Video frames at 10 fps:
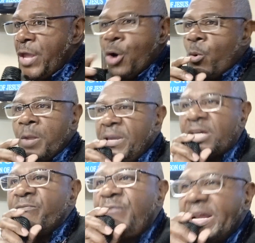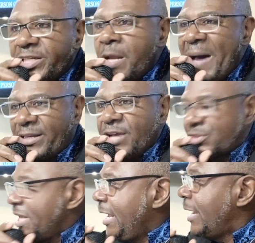They don't want to be convicted about their
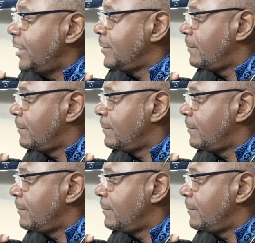sin.